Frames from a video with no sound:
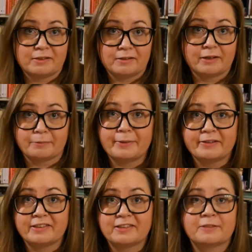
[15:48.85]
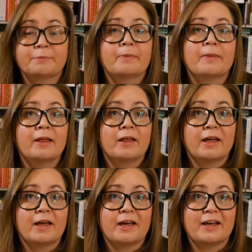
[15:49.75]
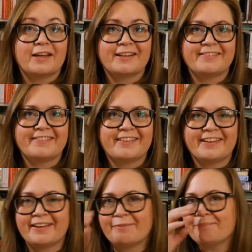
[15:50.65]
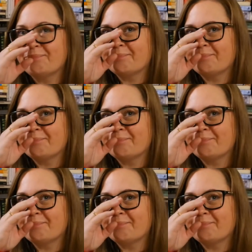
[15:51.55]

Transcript: like Paris, and uh,